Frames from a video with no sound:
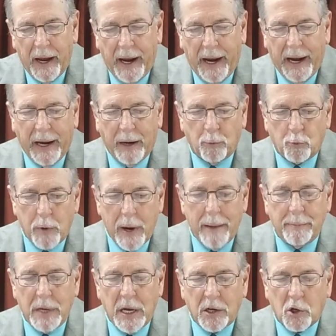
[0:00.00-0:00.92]
A
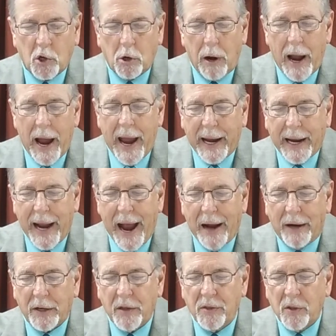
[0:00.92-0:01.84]
remnant crying
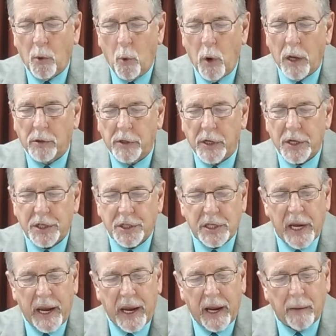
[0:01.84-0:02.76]
out in the wilderness,
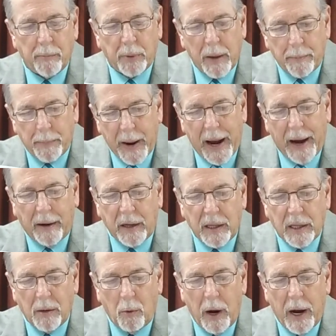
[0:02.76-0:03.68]
saying, Prepare
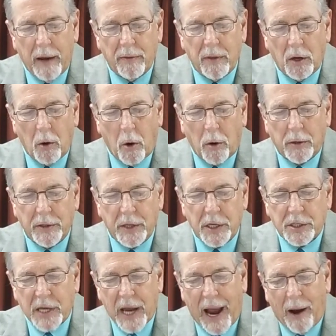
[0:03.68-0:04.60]
you the way of the Lord in
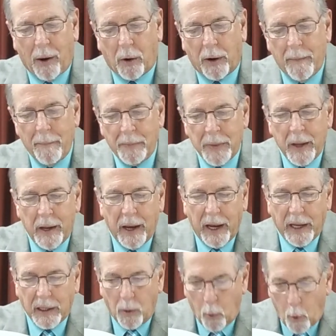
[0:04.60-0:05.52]
this hour,
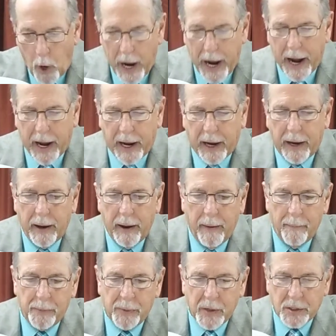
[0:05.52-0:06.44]
and a way,
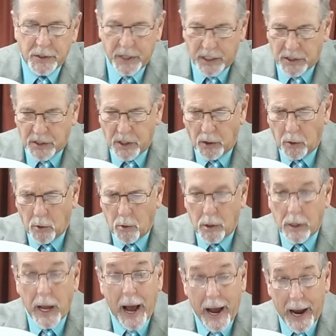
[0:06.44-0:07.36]
says the
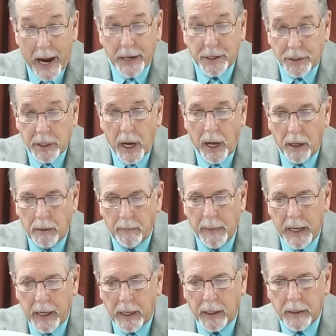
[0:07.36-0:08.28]
Lord, I shall
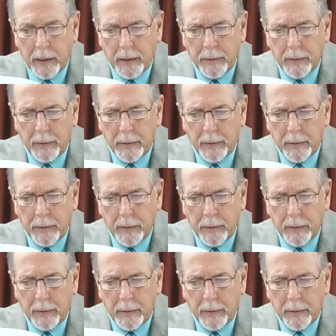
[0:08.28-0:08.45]
make.